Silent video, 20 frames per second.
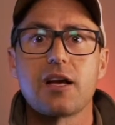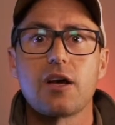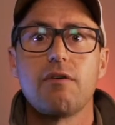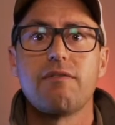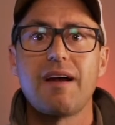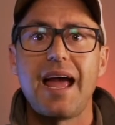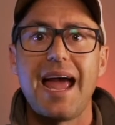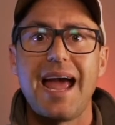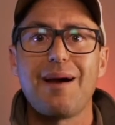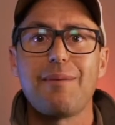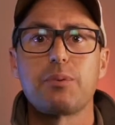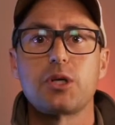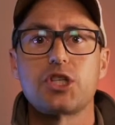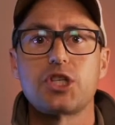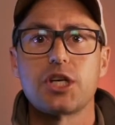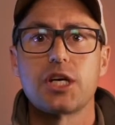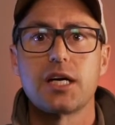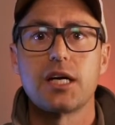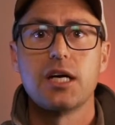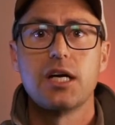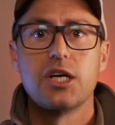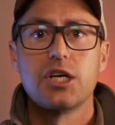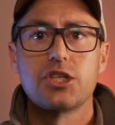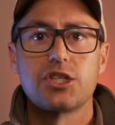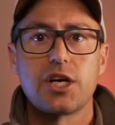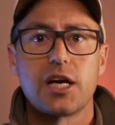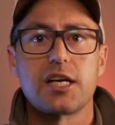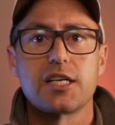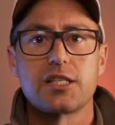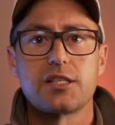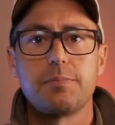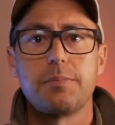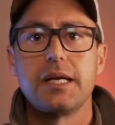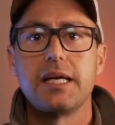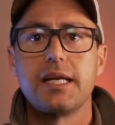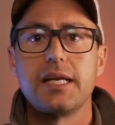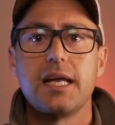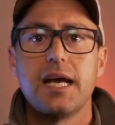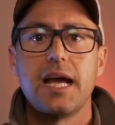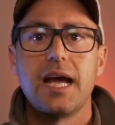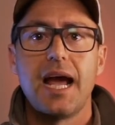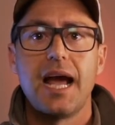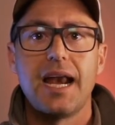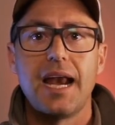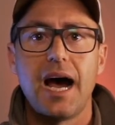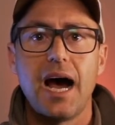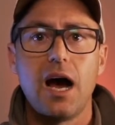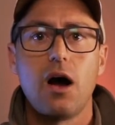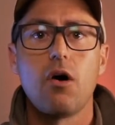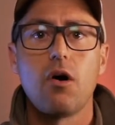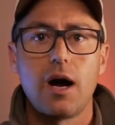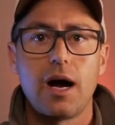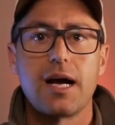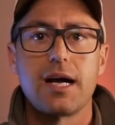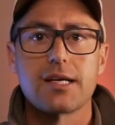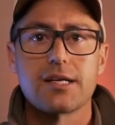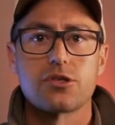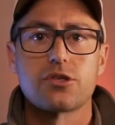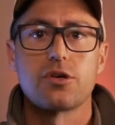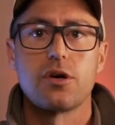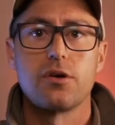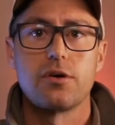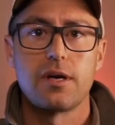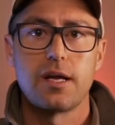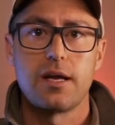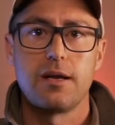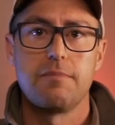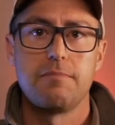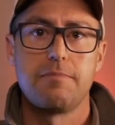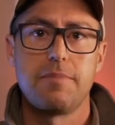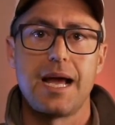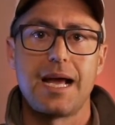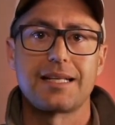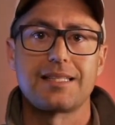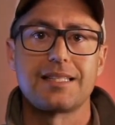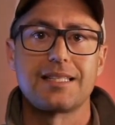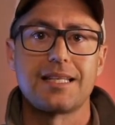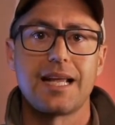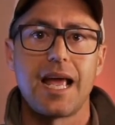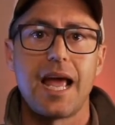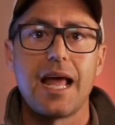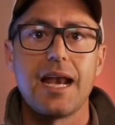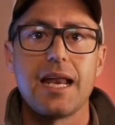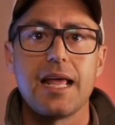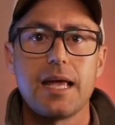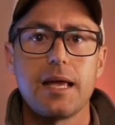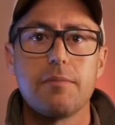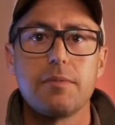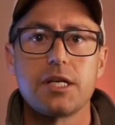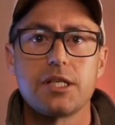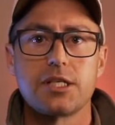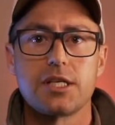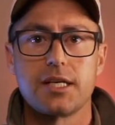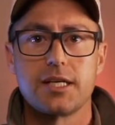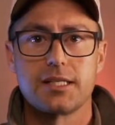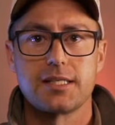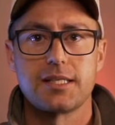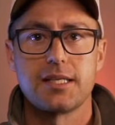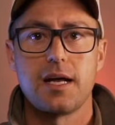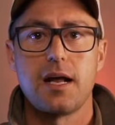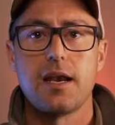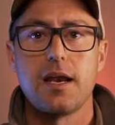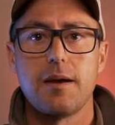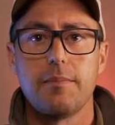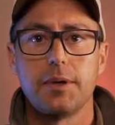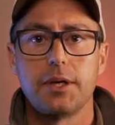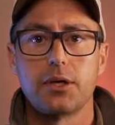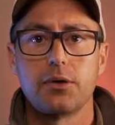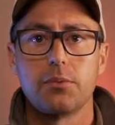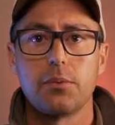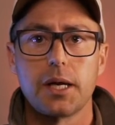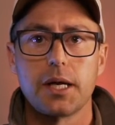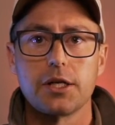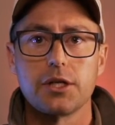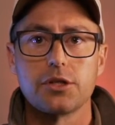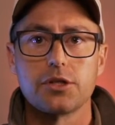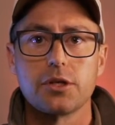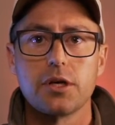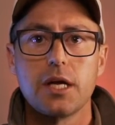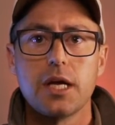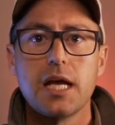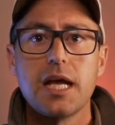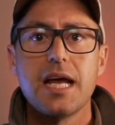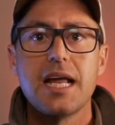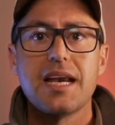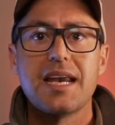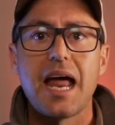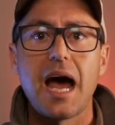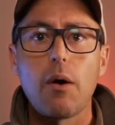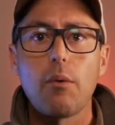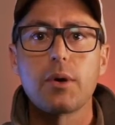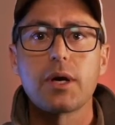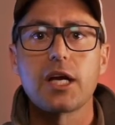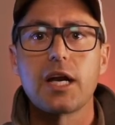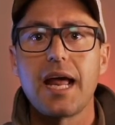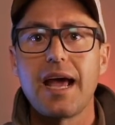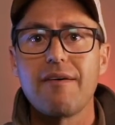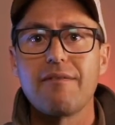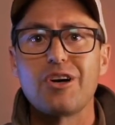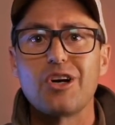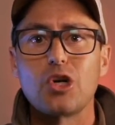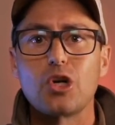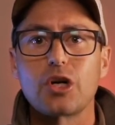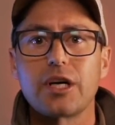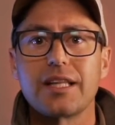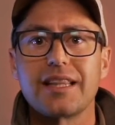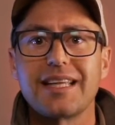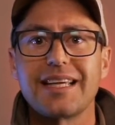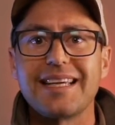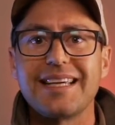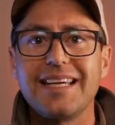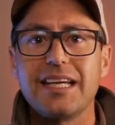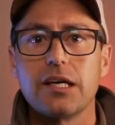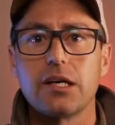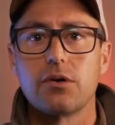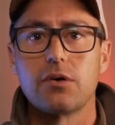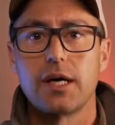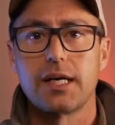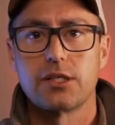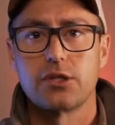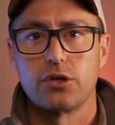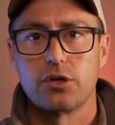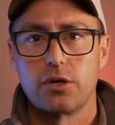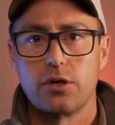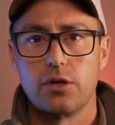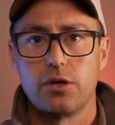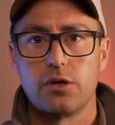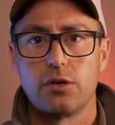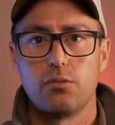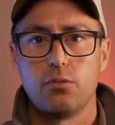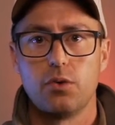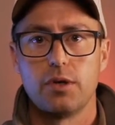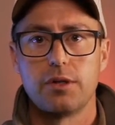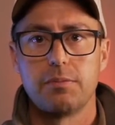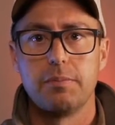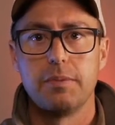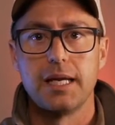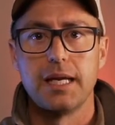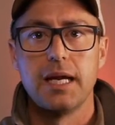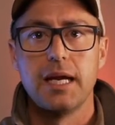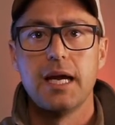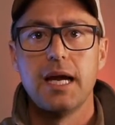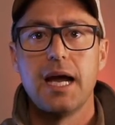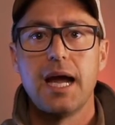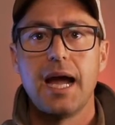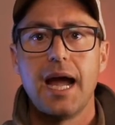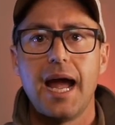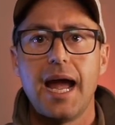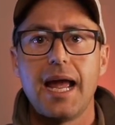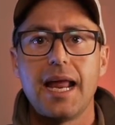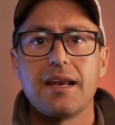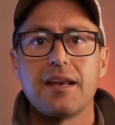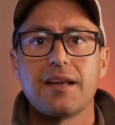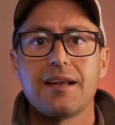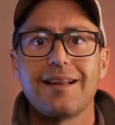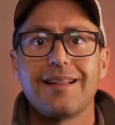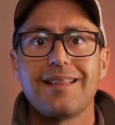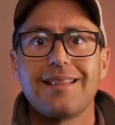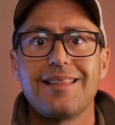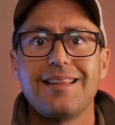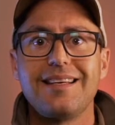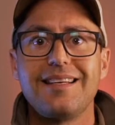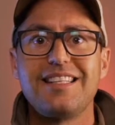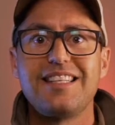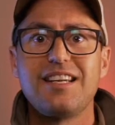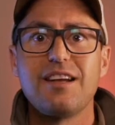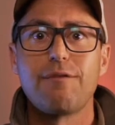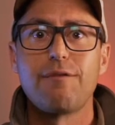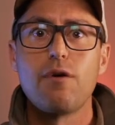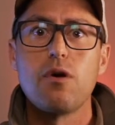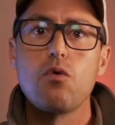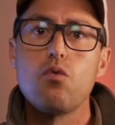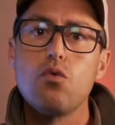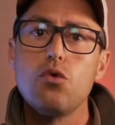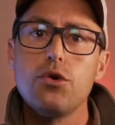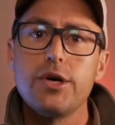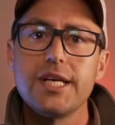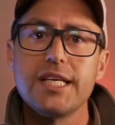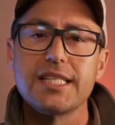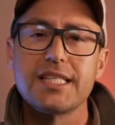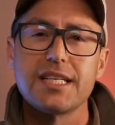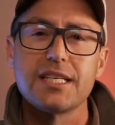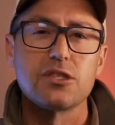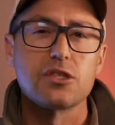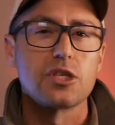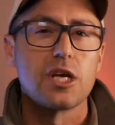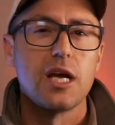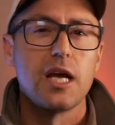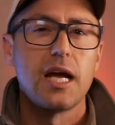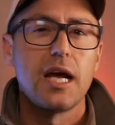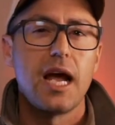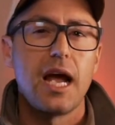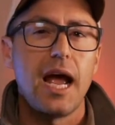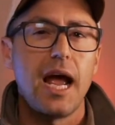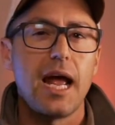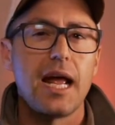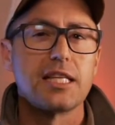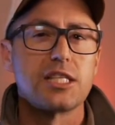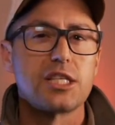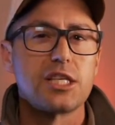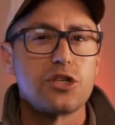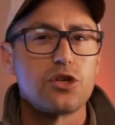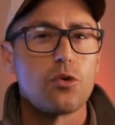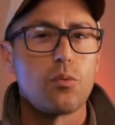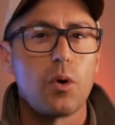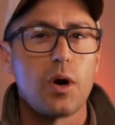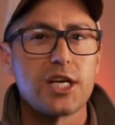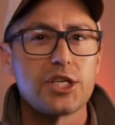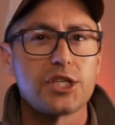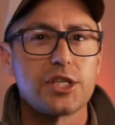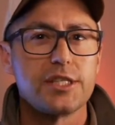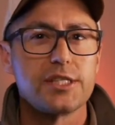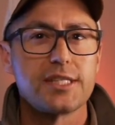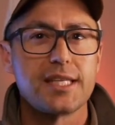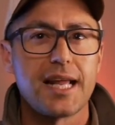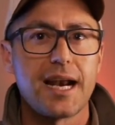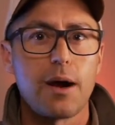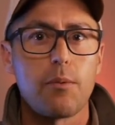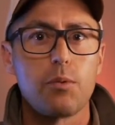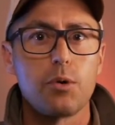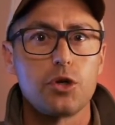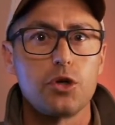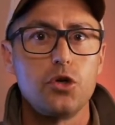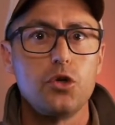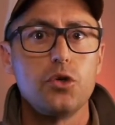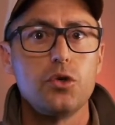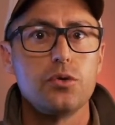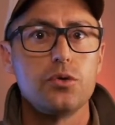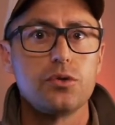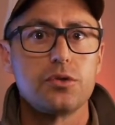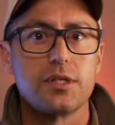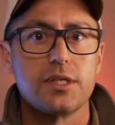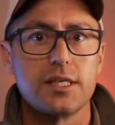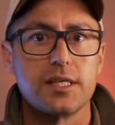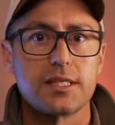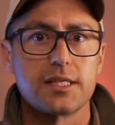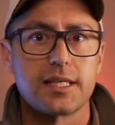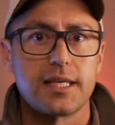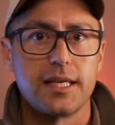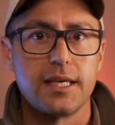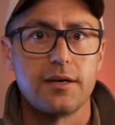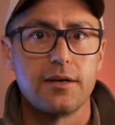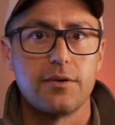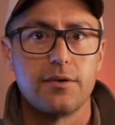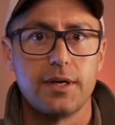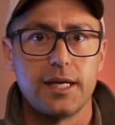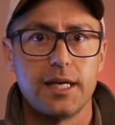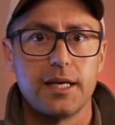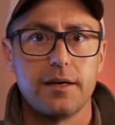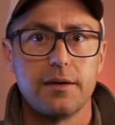of aperture, shutter speed, and how ISO impacts an image and its dynamic range. Now we're going to have a look at the gear I took along with me and the different reasons and situations that I would use this gear in.